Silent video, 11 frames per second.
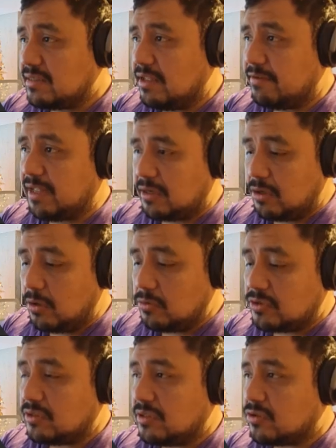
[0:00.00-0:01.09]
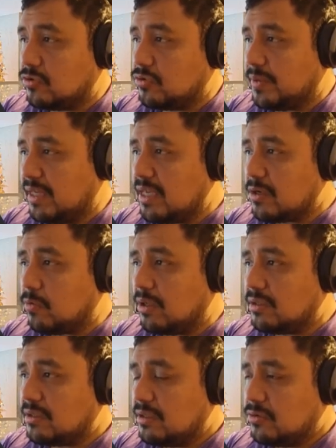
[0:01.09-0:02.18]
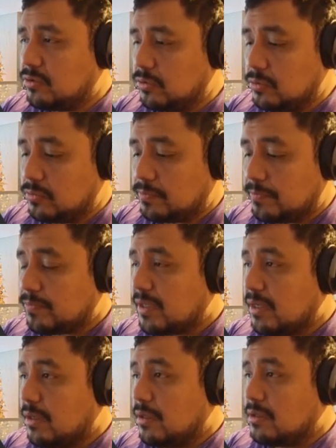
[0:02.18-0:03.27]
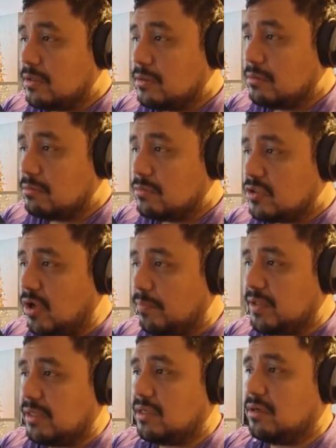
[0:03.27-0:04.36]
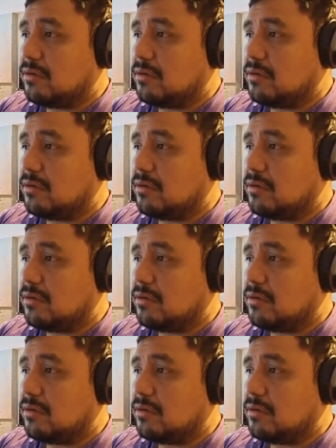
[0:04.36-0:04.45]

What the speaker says: eye close. It's going to be equal to something here.